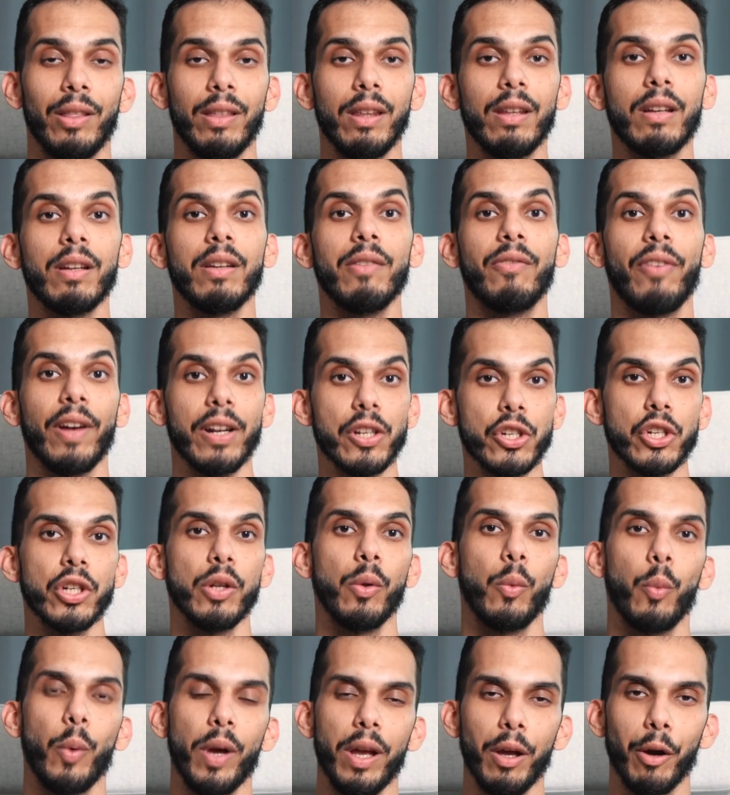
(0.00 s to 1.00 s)
the
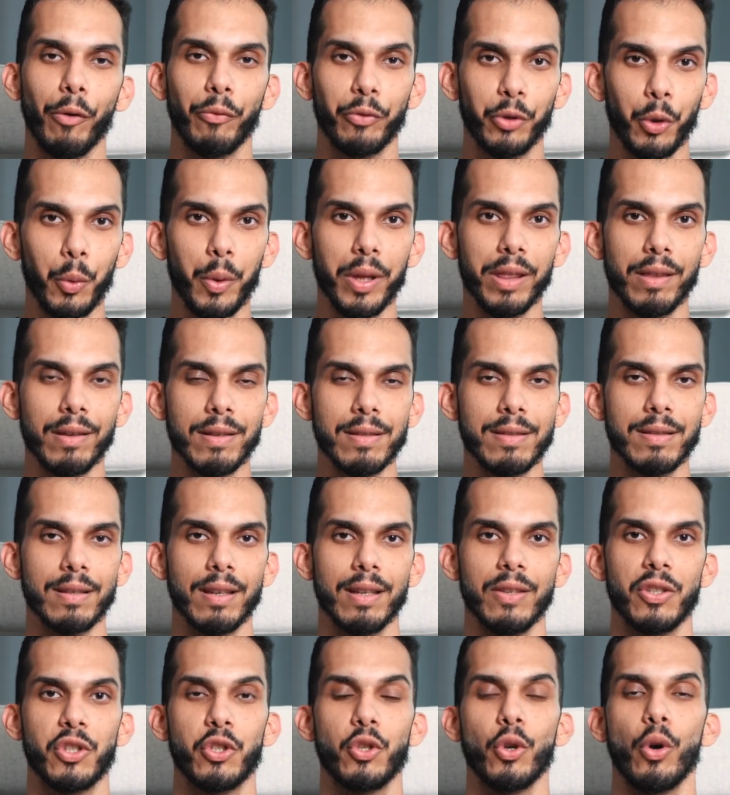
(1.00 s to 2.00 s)
conventional way of doing this
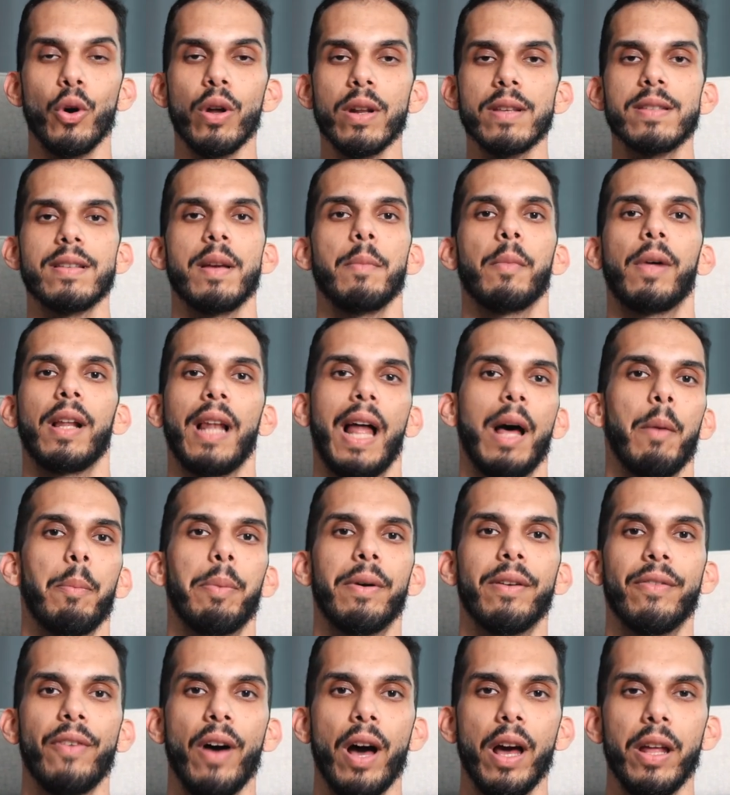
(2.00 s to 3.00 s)
is to go to some cloud
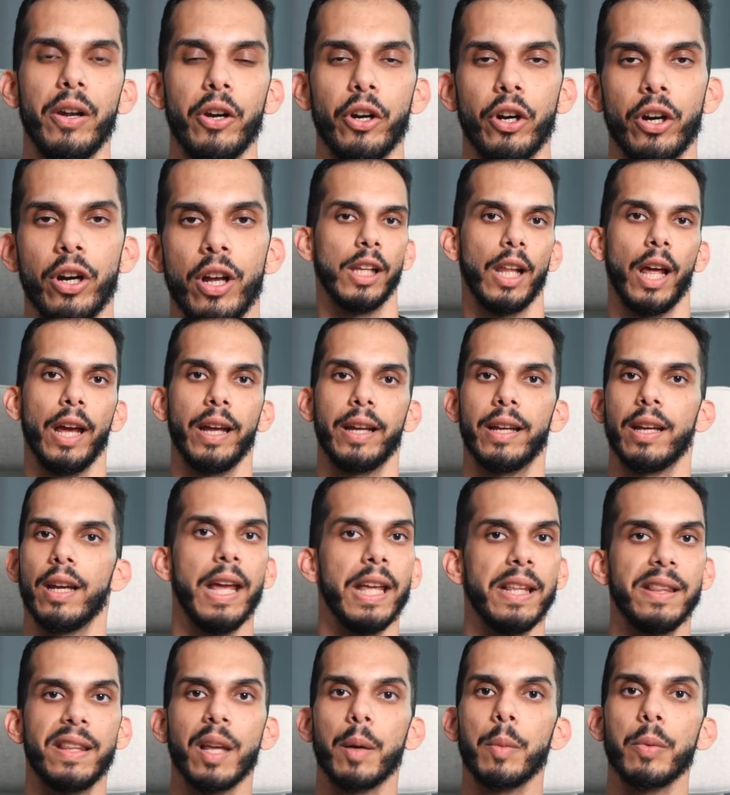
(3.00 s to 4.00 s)
provider like
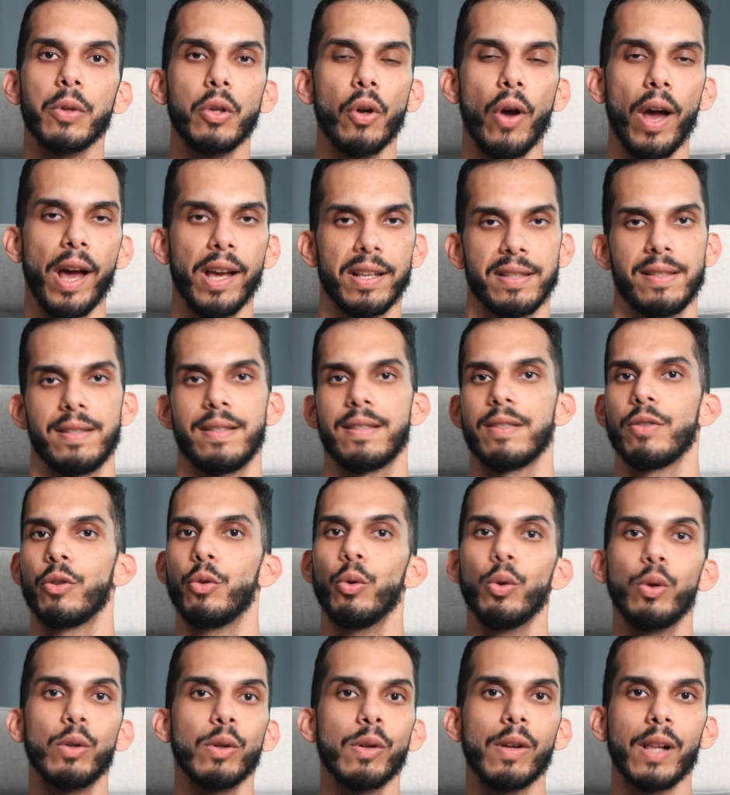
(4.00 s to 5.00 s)
AWS,
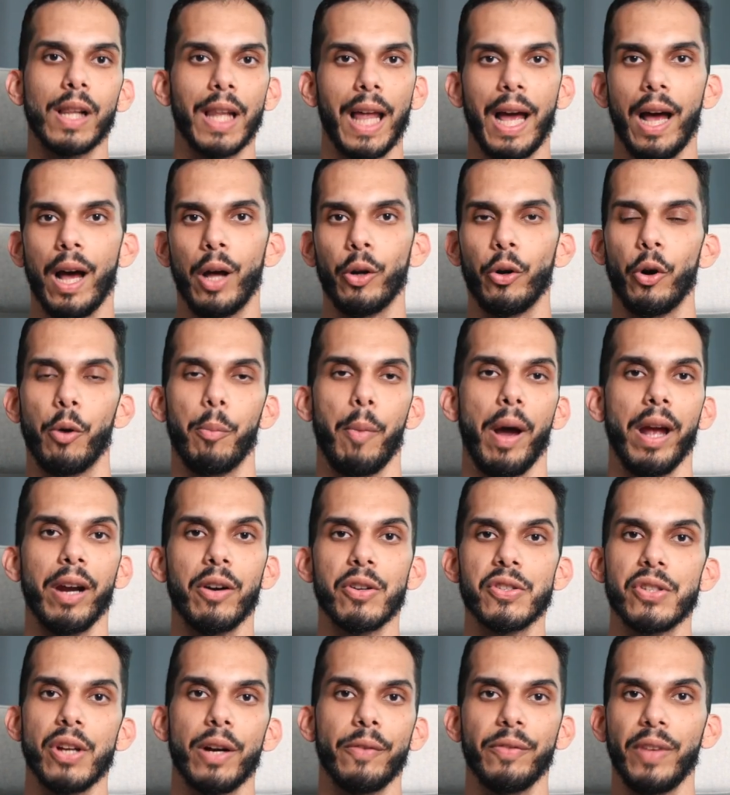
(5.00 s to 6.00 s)
Google Cloud, or
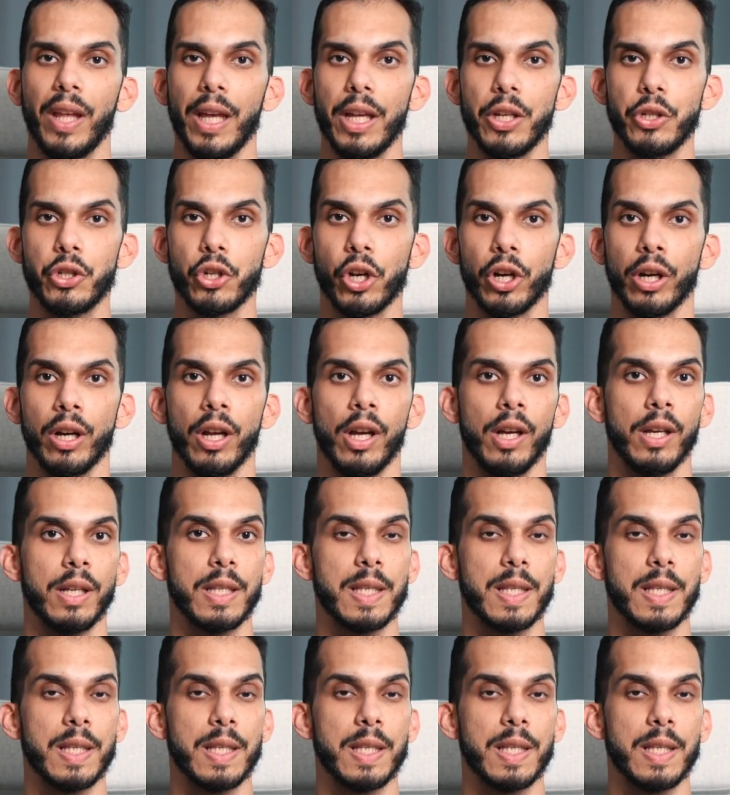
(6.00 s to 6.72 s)
Microsoft Azure,